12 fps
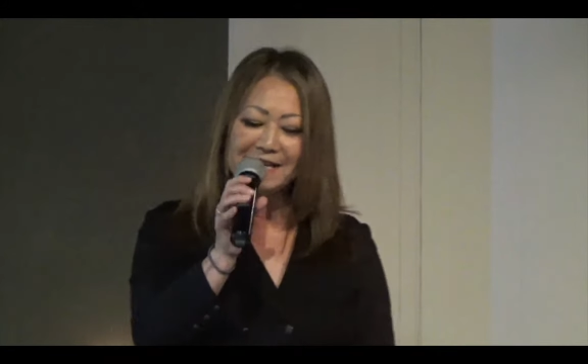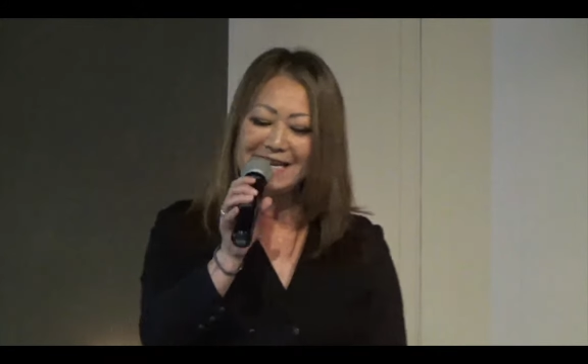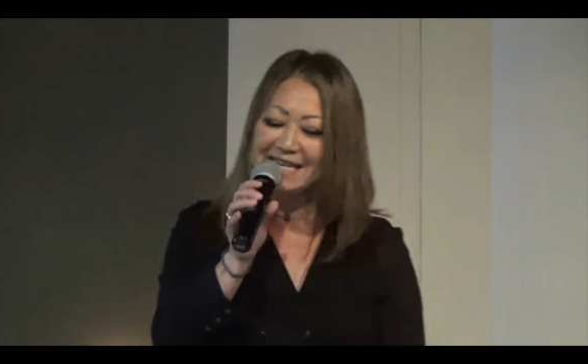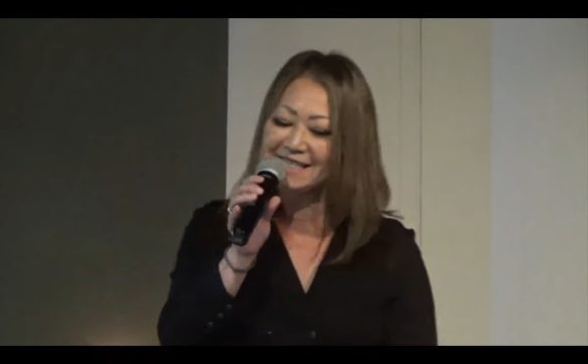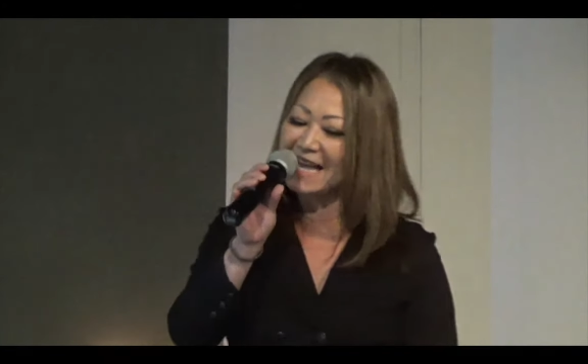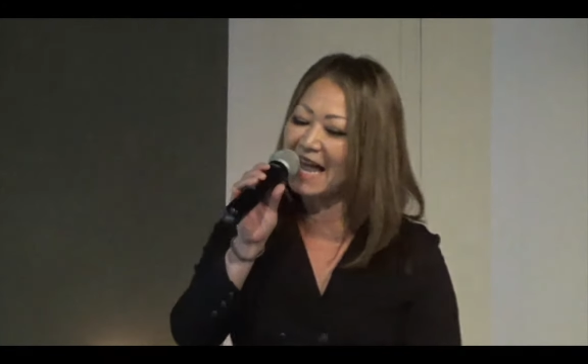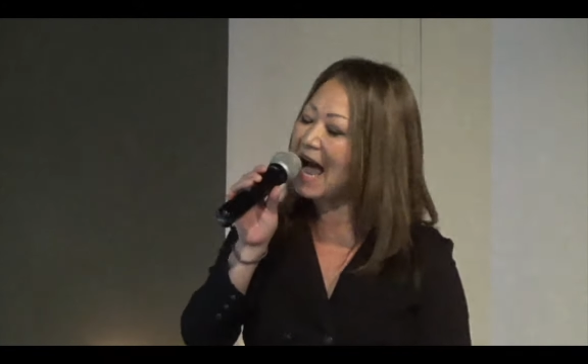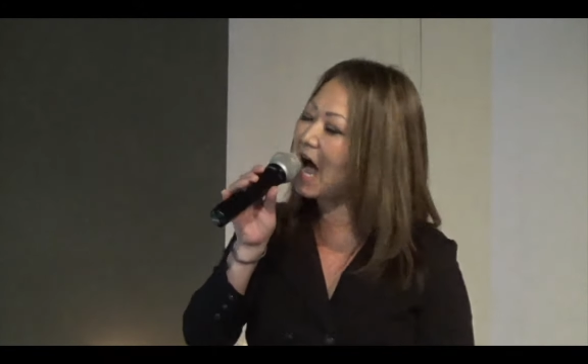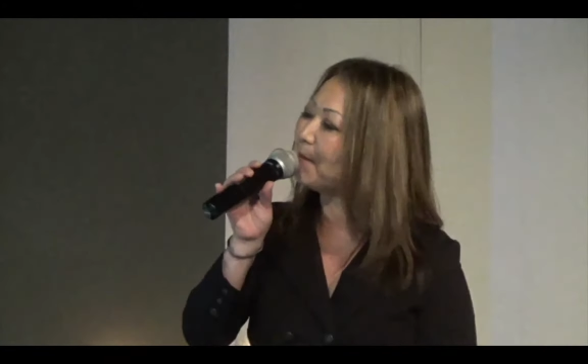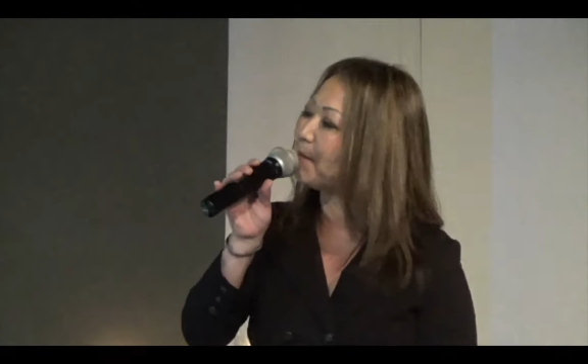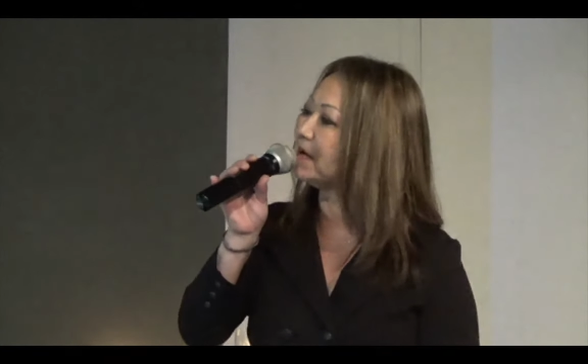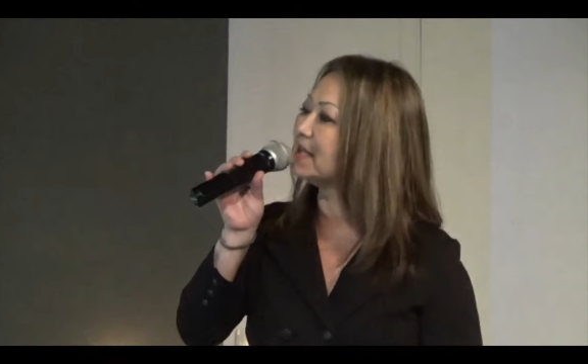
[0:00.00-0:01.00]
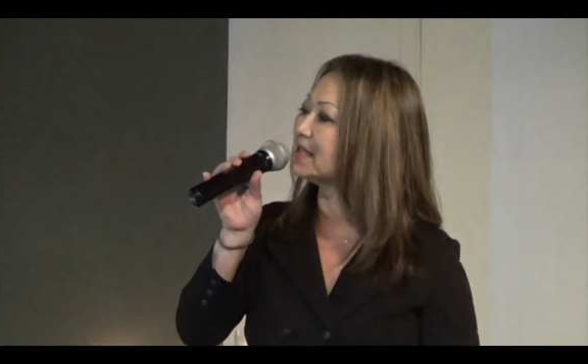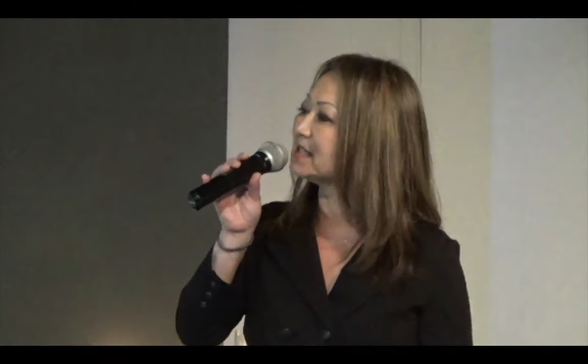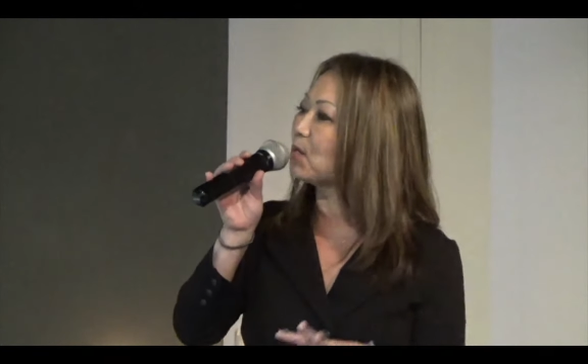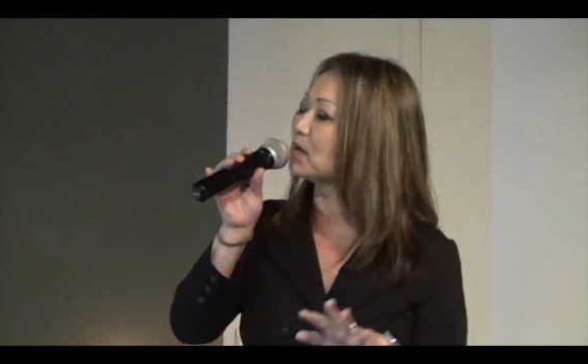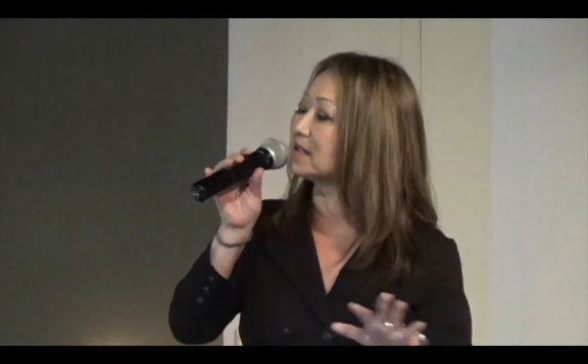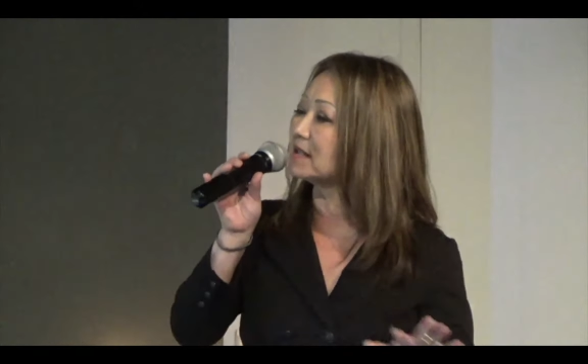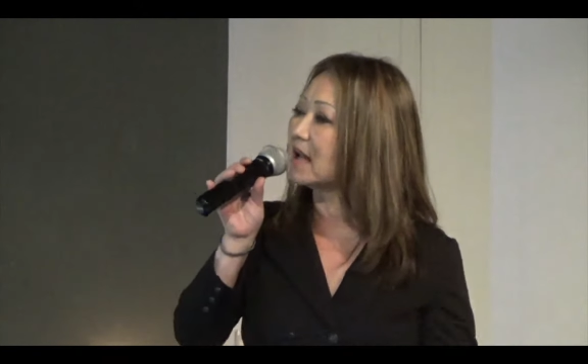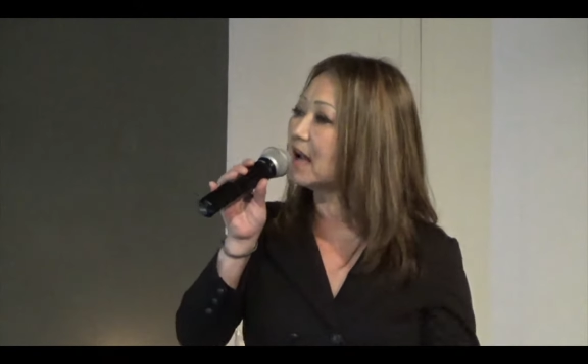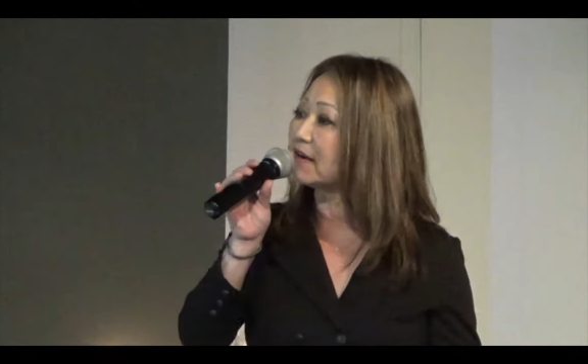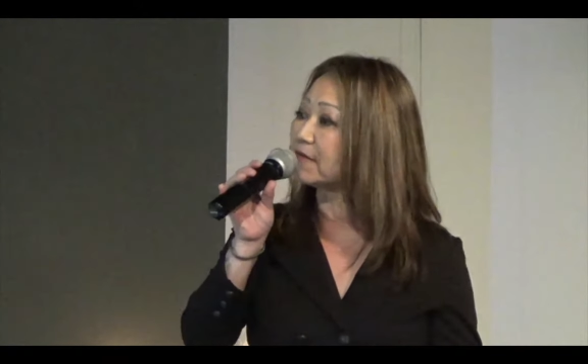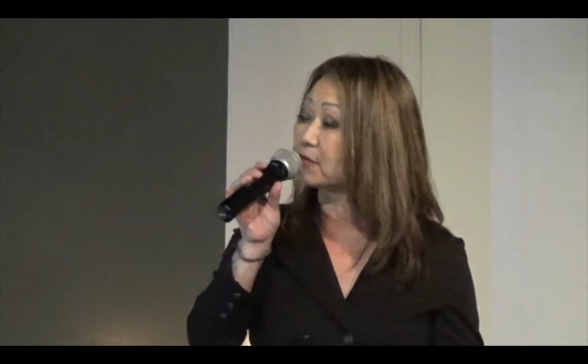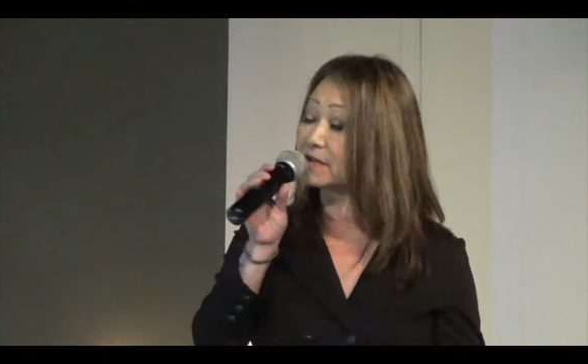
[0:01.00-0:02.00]
needs to happen in someone's
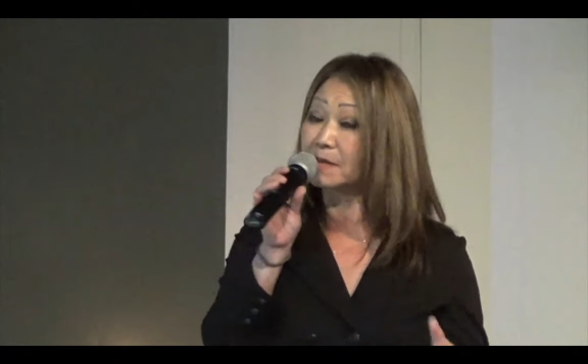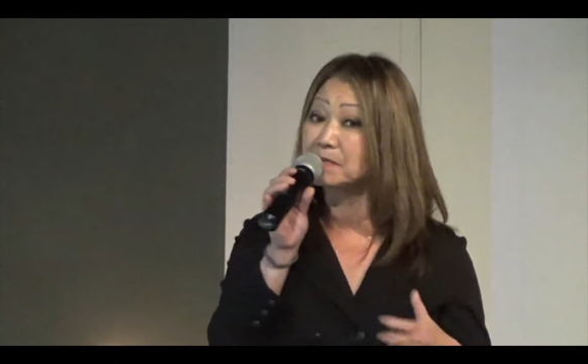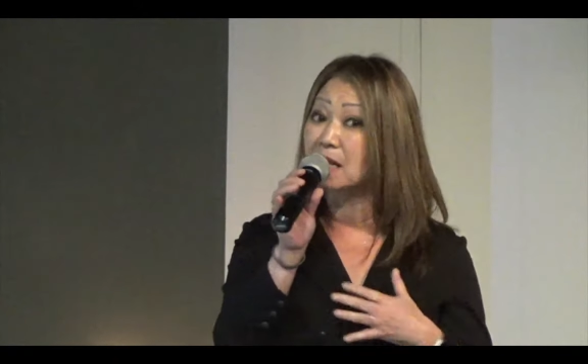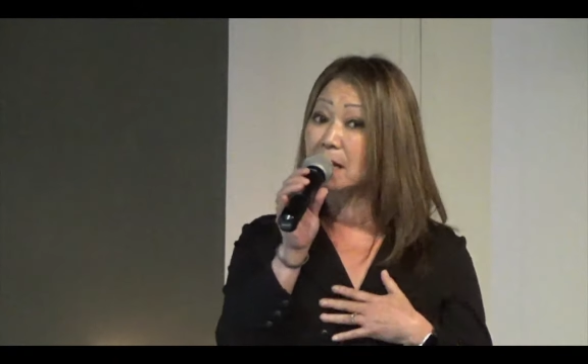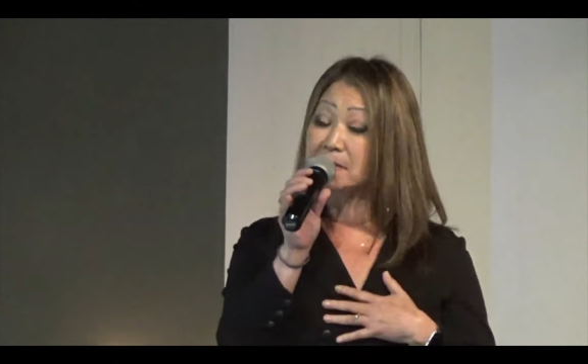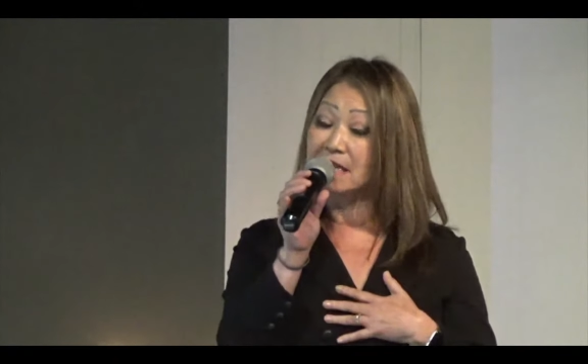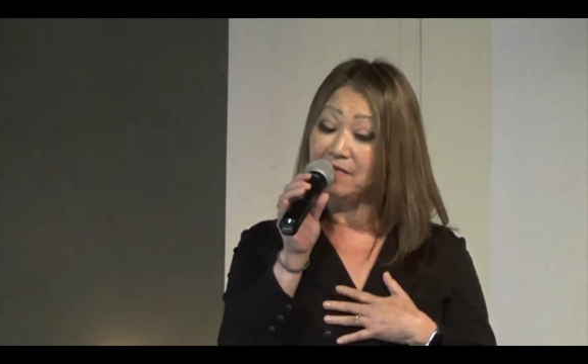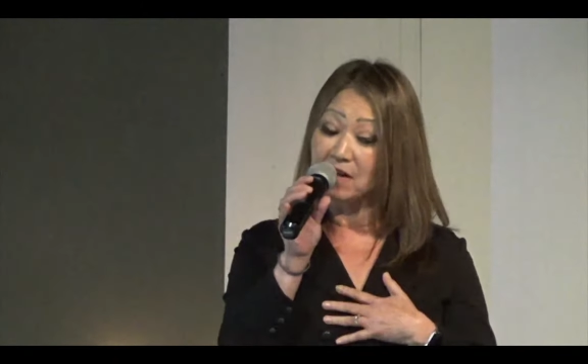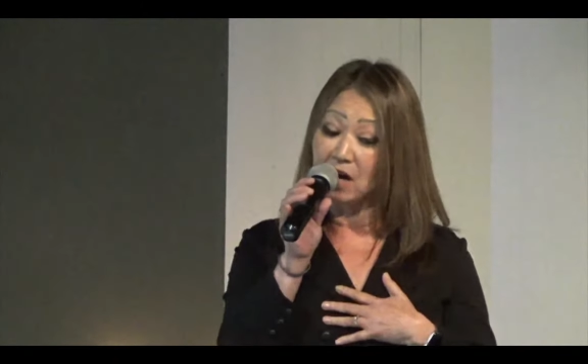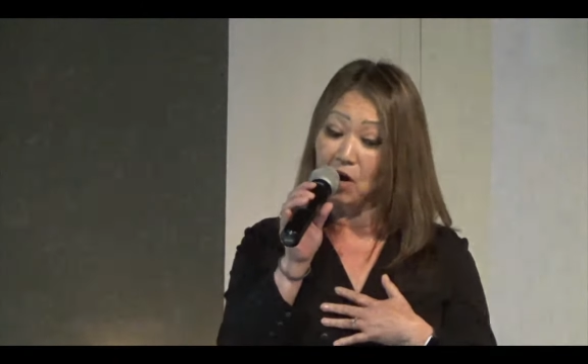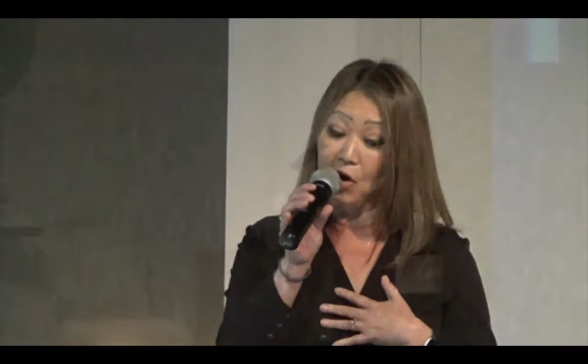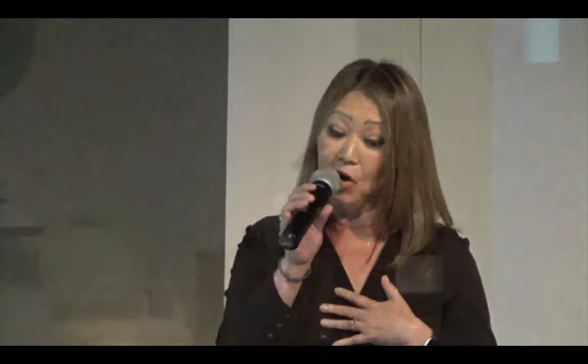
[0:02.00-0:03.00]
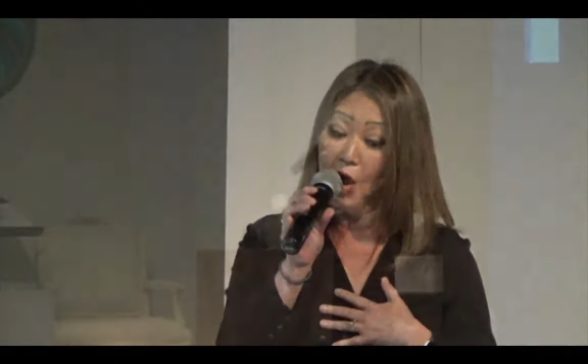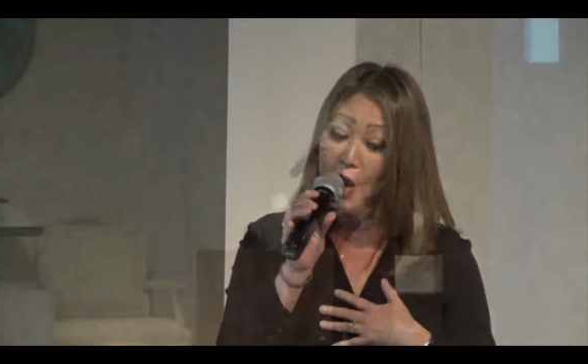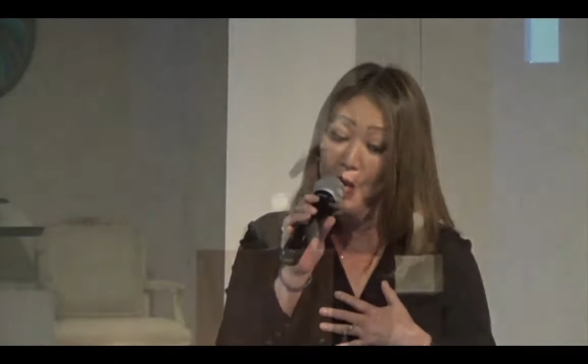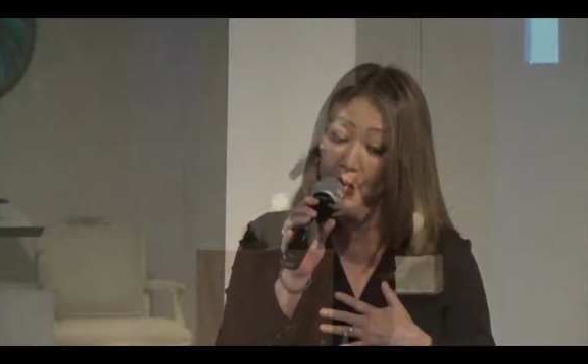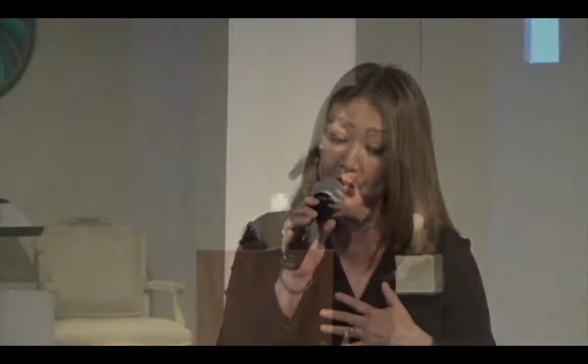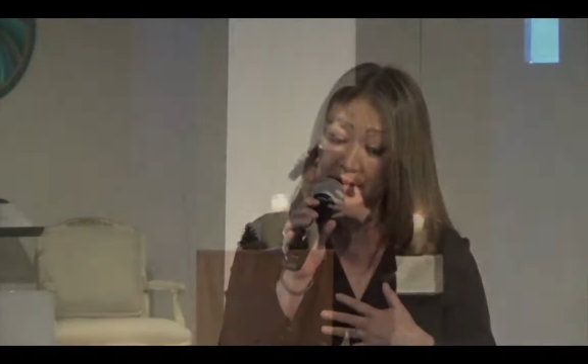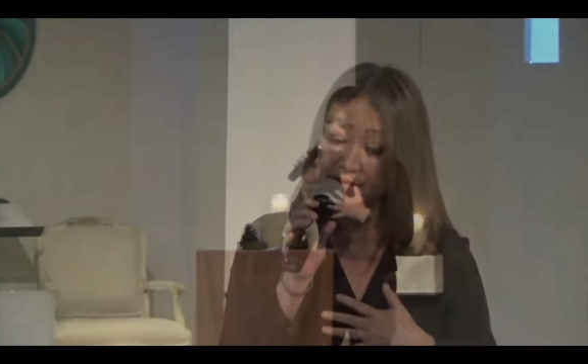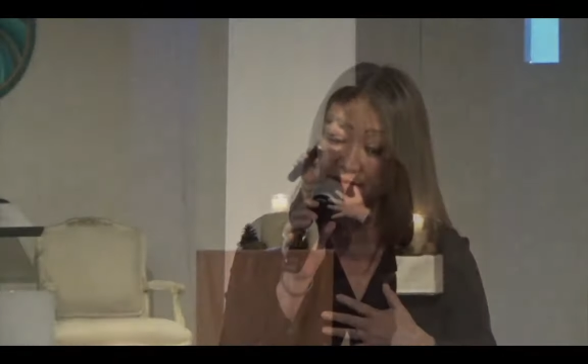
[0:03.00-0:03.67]
life, or sometimes even our own,